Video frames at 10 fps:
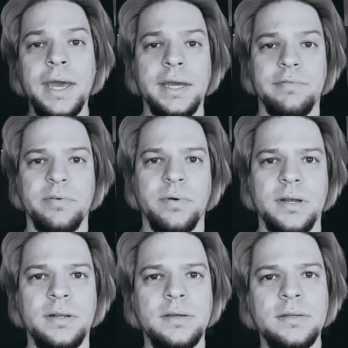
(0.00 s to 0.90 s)
Hey
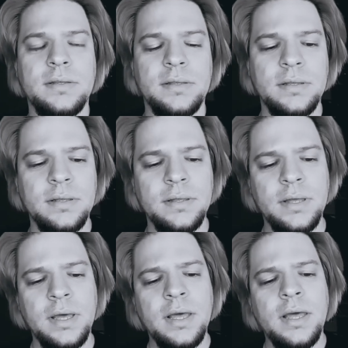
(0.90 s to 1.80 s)
everyone!
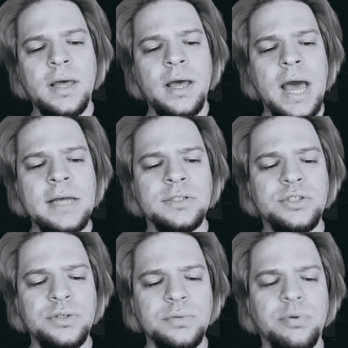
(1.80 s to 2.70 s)

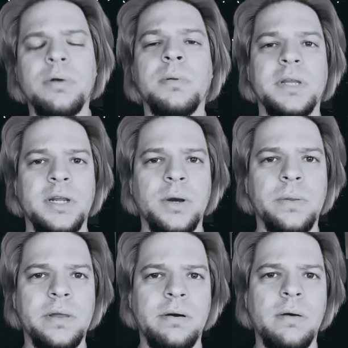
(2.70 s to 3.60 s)
As you probably
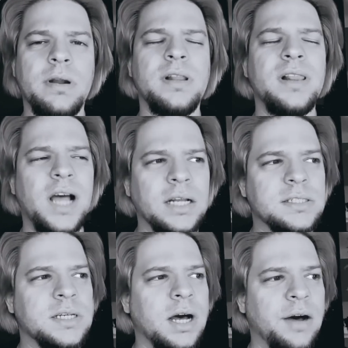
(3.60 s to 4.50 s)
know, there are a
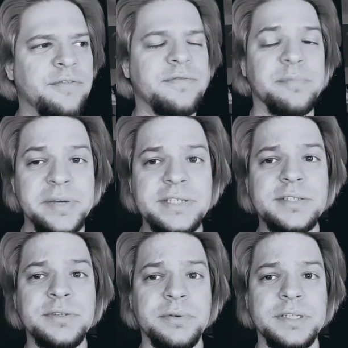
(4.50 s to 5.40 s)
lot of
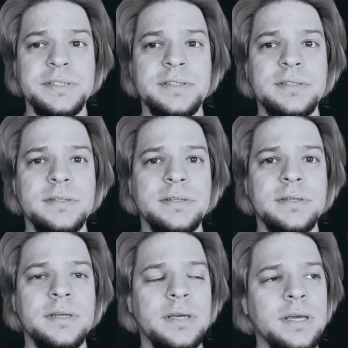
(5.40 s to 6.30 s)
mysteries
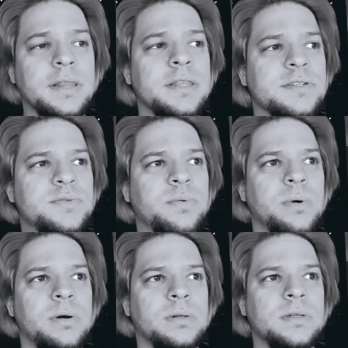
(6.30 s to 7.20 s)
in this
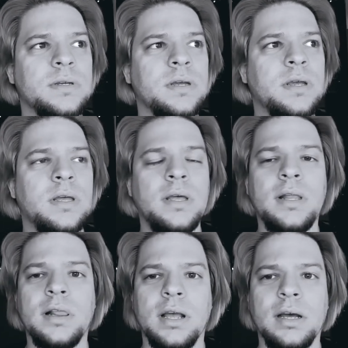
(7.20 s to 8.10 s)
world.
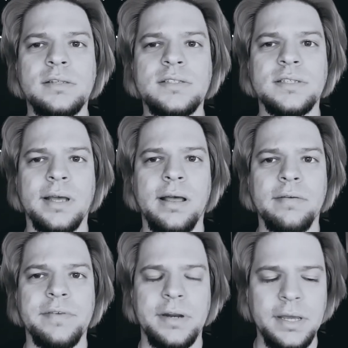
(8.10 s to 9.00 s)
Lots
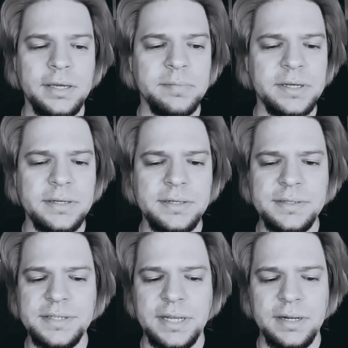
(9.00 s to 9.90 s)
of
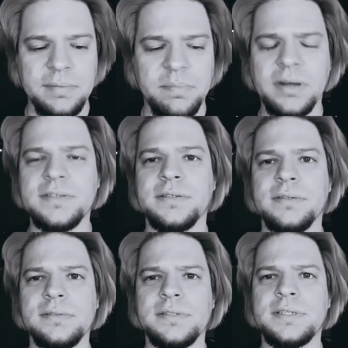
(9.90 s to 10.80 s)
enigmas and
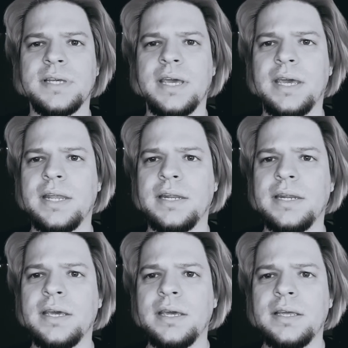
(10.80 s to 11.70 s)
puzzles,
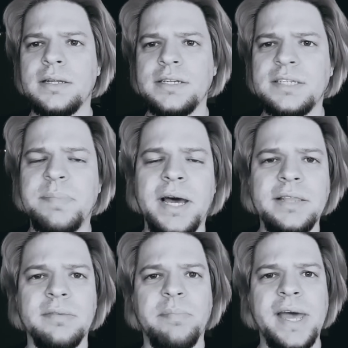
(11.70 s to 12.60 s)
and
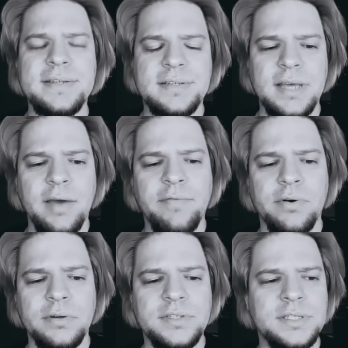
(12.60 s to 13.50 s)
despite the best
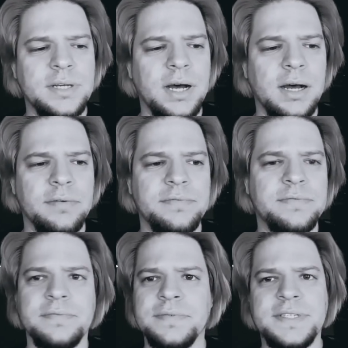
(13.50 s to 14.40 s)
efforts of
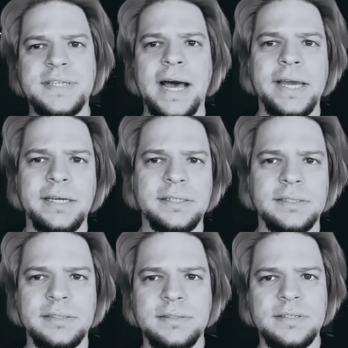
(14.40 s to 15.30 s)

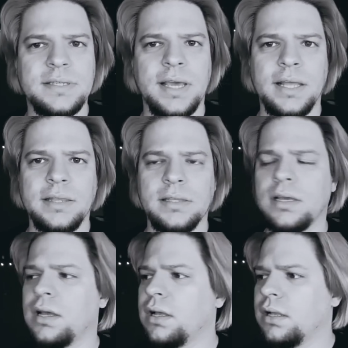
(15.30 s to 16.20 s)
science and
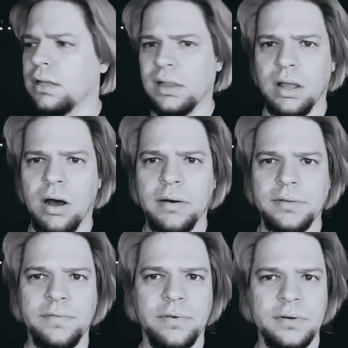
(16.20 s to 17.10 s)
law
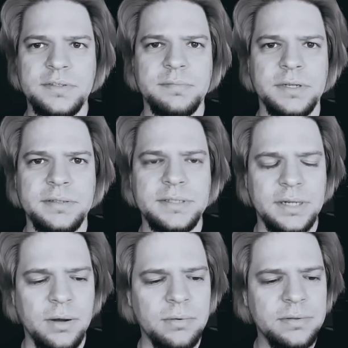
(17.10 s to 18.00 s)
enforcement
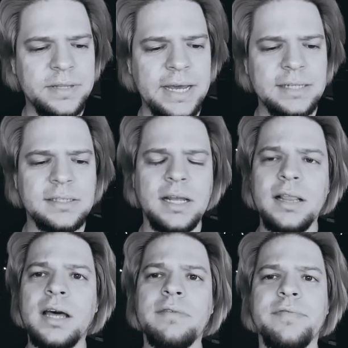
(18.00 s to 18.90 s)
and all that, a
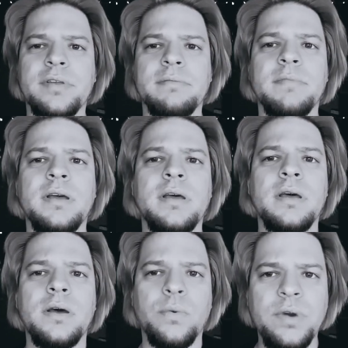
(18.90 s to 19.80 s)
lot of them
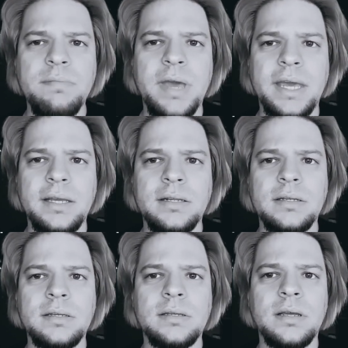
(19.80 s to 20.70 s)

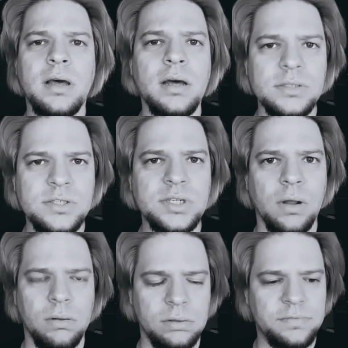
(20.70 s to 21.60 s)
remain
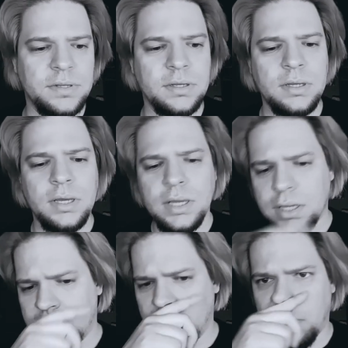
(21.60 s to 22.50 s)
unsolved.
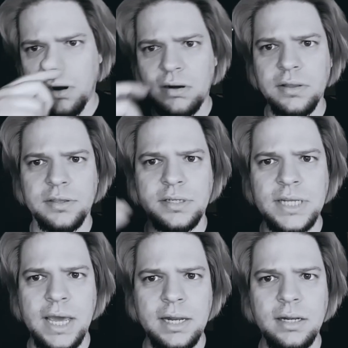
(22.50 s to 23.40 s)
Here are the
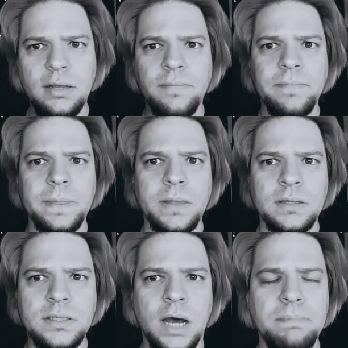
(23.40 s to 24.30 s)
10
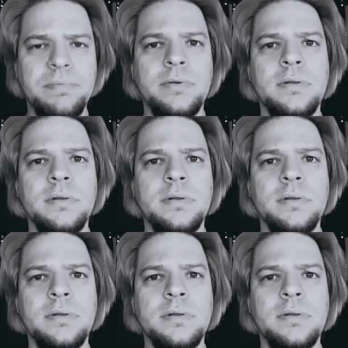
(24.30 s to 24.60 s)
top